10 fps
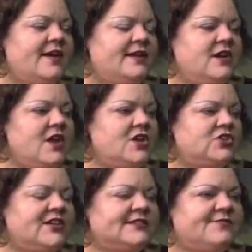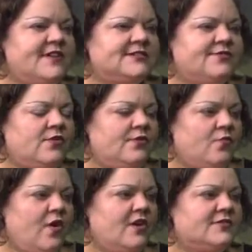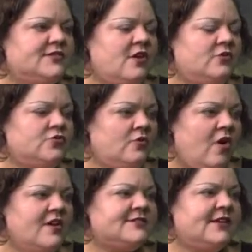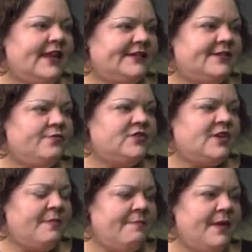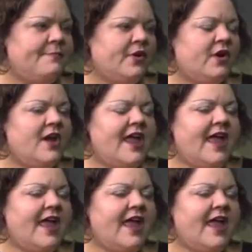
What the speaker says: And she has Festival of Words, Cultural Arts Collective, which I'm a member.